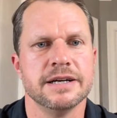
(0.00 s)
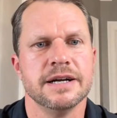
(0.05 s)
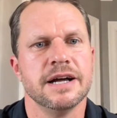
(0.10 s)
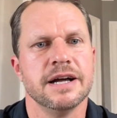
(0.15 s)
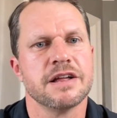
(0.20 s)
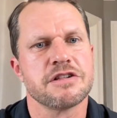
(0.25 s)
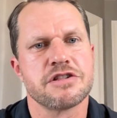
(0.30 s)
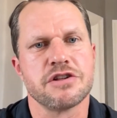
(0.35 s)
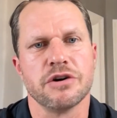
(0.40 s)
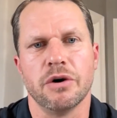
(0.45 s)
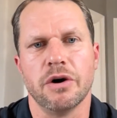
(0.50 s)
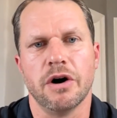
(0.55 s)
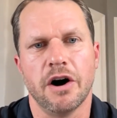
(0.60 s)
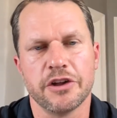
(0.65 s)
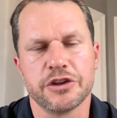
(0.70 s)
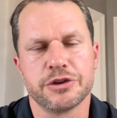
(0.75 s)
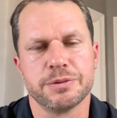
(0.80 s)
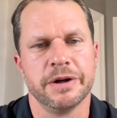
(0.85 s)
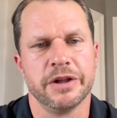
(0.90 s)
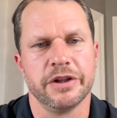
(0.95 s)
So
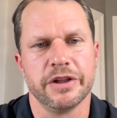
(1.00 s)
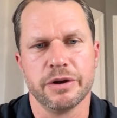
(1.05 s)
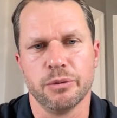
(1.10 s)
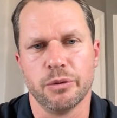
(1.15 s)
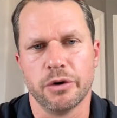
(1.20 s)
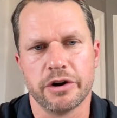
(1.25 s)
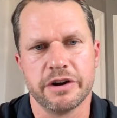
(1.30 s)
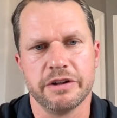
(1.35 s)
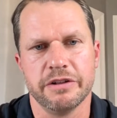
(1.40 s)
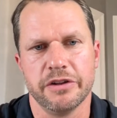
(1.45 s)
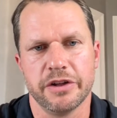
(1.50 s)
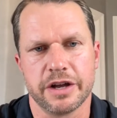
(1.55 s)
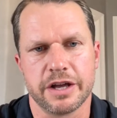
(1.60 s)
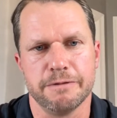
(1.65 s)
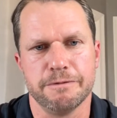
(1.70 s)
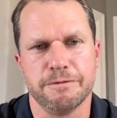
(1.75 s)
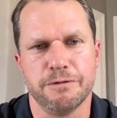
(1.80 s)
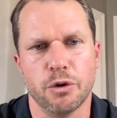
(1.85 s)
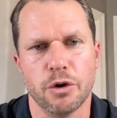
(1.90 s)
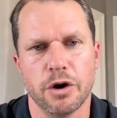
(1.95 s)
ultimately, what are you looking
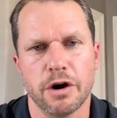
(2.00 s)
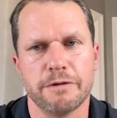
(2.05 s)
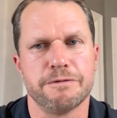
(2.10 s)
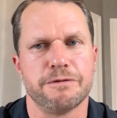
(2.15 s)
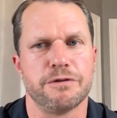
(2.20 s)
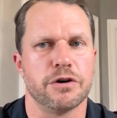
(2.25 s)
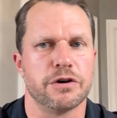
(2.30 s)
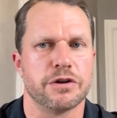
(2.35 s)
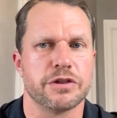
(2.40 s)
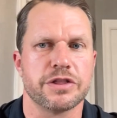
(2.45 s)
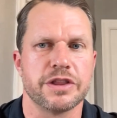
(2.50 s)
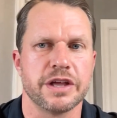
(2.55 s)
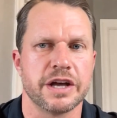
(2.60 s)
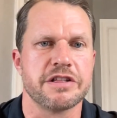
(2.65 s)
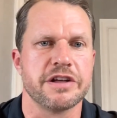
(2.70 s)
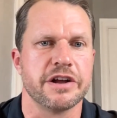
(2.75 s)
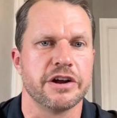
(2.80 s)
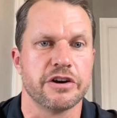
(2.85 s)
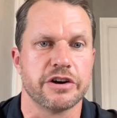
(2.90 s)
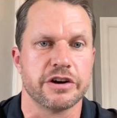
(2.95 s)
for? For things that
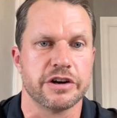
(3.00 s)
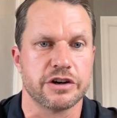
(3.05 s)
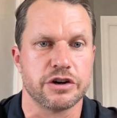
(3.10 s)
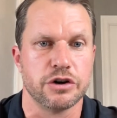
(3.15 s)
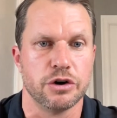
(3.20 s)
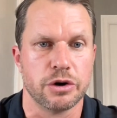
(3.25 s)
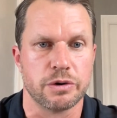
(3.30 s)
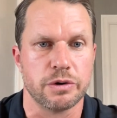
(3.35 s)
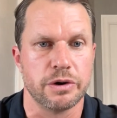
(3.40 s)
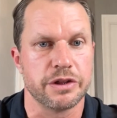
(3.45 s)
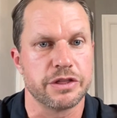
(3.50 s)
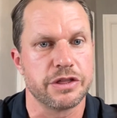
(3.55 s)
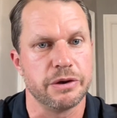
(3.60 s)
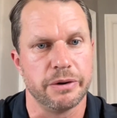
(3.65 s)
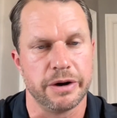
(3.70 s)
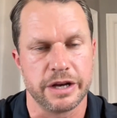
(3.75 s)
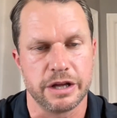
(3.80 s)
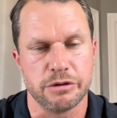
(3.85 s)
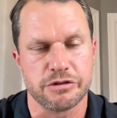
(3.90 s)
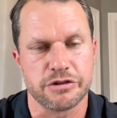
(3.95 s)
you're going to cook with, you want
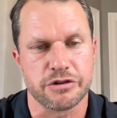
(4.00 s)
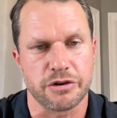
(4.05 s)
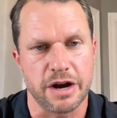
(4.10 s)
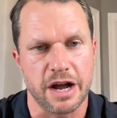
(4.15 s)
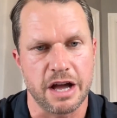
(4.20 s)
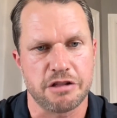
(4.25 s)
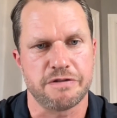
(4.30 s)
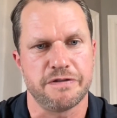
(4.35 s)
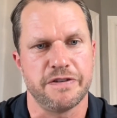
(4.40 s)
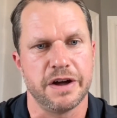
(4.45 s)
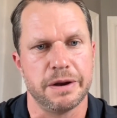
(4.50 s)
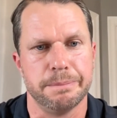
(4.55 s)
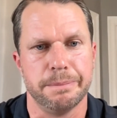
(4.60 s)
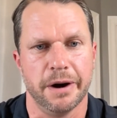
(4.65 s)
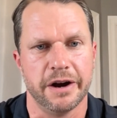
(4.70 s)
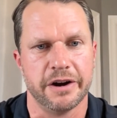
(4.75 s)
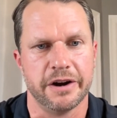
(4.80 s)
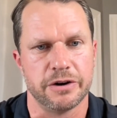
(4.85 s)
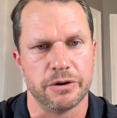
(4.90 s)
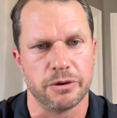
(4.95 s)
to use grass-fed
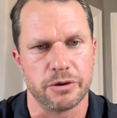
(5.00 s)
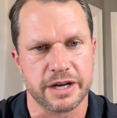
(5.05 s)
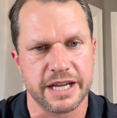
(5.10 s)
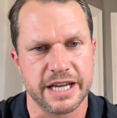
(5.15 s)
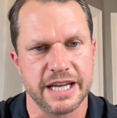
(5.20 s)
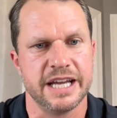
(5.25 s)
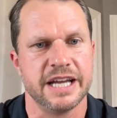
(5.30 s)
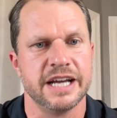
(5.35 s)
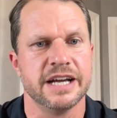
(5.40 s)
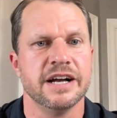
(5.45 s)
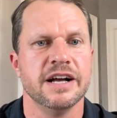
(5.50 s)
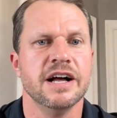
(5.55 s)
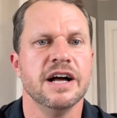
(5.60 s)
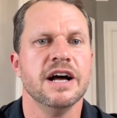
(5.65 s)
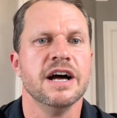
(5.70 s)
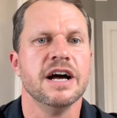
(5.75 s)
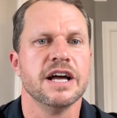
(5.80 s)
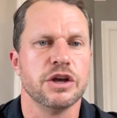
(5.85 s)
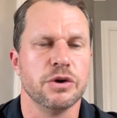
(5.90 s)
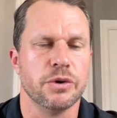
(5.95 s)
butter or ghee.
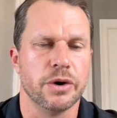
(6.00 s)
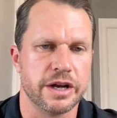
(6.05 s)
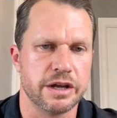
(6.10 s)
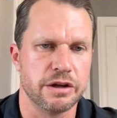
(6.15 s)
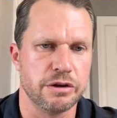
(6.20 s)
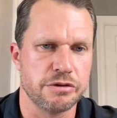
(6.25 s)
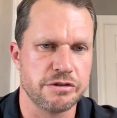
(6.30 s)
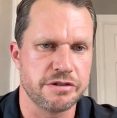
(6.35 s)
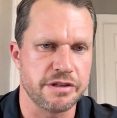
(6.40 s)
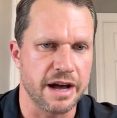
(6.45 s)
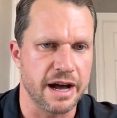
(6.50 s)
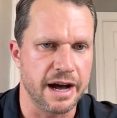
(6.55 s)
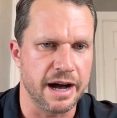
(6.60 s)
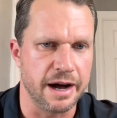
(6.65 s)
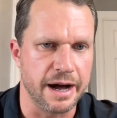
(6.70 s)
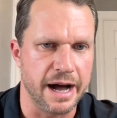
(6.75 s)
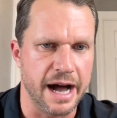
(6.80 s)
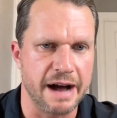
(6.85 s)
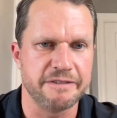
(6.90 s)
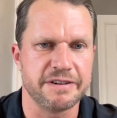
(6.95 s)
You want to use
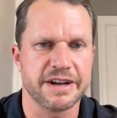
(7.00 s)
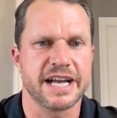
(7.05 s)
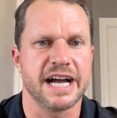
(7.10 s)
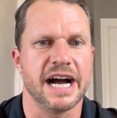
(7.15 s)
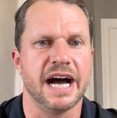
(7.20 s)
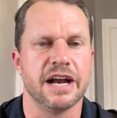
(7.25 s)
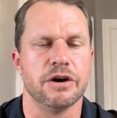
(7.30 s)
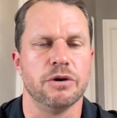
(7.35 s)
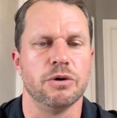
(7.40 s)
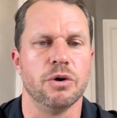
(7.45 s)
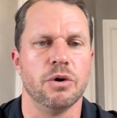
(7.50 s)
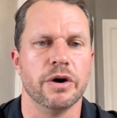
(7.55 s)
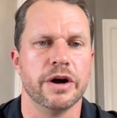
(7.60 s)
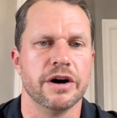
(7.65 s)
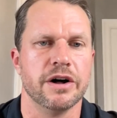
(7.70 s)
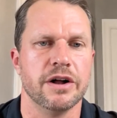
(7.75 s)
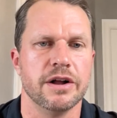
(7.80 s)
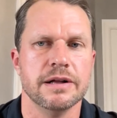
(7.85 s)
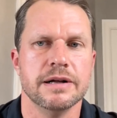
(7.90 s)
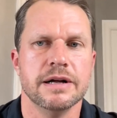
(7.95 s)
avocado
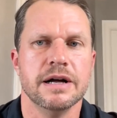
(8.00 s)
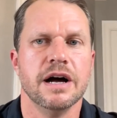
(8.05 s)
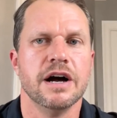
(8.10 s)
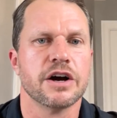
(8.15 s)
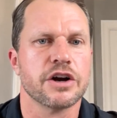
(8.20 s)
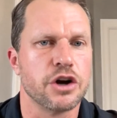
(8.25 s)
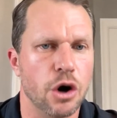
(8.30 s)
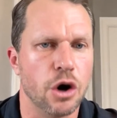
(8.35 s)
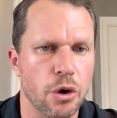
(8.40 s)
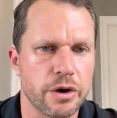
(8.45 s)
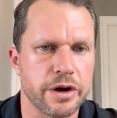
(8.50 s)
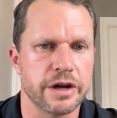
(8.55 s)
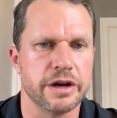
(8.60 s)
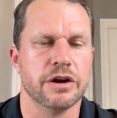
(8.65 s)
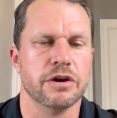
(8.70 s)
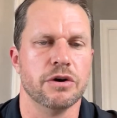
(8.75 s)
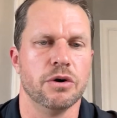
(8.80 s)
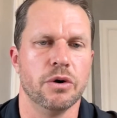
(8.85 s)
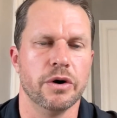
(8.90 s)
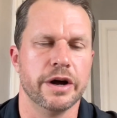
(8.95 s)
oil, coconut
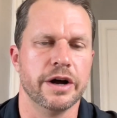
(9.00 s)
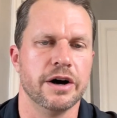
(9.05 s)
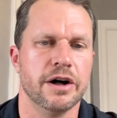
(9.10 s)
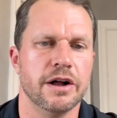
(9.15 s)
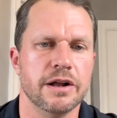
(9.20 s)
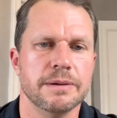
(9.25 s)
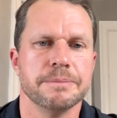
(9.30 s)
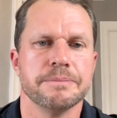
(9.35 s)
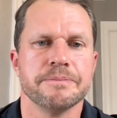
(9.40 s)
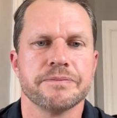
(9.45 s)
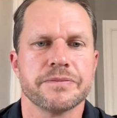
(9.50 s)
oil.